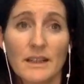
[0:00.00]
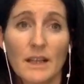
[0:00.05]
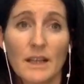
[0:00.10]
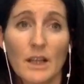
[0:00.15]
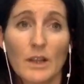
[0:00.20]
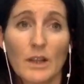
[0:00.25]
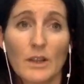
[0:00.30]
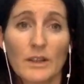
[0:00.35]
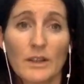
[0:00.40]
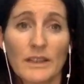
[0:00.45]

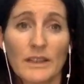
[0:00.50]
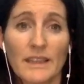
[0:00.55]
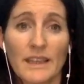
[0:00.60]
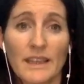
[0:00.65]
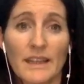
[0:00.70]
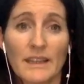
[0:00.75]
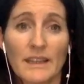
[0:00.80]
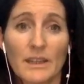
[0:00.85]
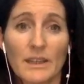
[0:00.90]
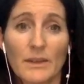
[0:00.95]
looking
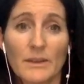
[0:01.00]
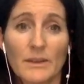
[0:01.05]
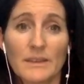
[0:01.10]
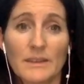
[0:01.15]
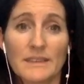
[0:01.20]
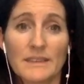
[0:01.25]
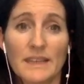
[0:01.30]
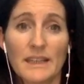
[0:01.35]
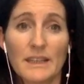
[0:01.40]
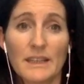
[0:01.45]
at you and
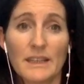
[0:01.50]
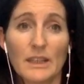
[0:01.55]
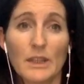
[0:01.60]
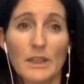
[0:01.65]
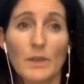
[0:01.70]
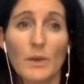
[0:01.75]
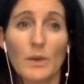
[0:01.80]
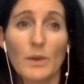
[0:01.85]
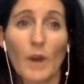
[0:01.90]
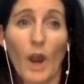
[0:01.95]
said,
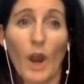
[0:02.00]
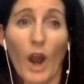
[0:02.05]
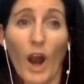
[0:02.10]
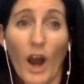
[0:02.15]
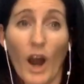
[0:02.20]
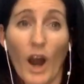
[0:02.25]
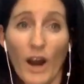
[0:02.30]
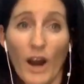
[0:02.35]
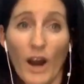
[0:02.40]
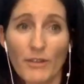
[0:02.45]
You are
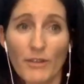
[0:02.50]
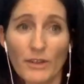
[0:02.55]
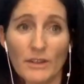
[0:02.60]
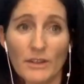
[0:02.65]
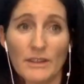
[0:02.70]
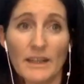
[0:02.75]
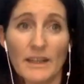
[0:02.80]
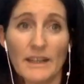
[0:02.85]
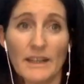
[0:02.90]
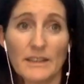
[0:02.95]

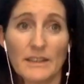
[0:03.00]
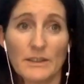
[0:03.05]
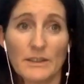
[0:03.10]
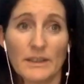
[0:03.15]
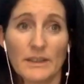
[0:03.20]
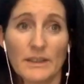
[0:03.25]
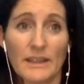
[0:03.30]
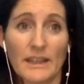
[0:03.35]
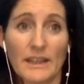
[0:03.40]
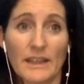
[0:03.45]
awful at
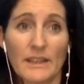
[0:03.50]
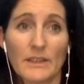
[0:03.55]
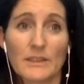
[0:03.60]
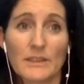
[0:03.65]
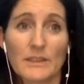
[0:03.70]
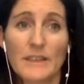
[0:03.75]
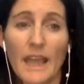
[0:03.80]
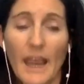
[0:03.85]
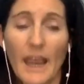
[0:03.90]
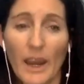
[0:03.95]
doing that. You're
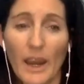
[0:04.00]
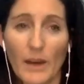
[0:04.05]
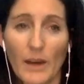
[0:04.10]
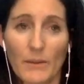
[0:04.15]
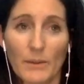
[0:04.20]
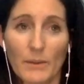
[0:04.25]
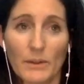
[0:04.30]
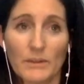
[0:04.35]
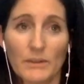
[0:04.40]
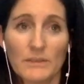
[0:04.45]

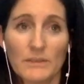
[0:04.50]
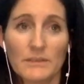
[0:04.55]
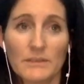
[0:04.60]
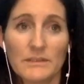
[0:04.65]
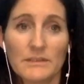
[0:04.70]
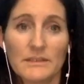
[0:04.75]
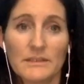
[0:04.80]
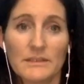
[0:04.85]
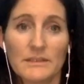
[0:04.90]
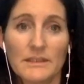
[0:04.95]
terrible
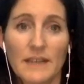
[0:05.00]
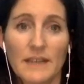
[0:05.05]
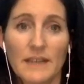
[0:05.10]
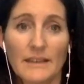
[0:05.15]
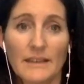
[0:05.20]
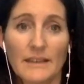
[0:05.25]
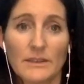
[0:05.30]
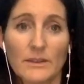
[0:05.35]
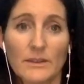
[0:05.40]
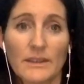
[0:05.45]

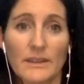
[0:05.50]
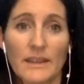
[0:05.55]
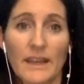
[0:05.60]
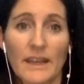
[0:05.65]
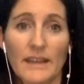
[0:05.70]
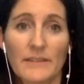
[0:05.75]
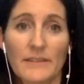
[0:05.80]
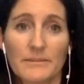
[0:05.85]
at doing that.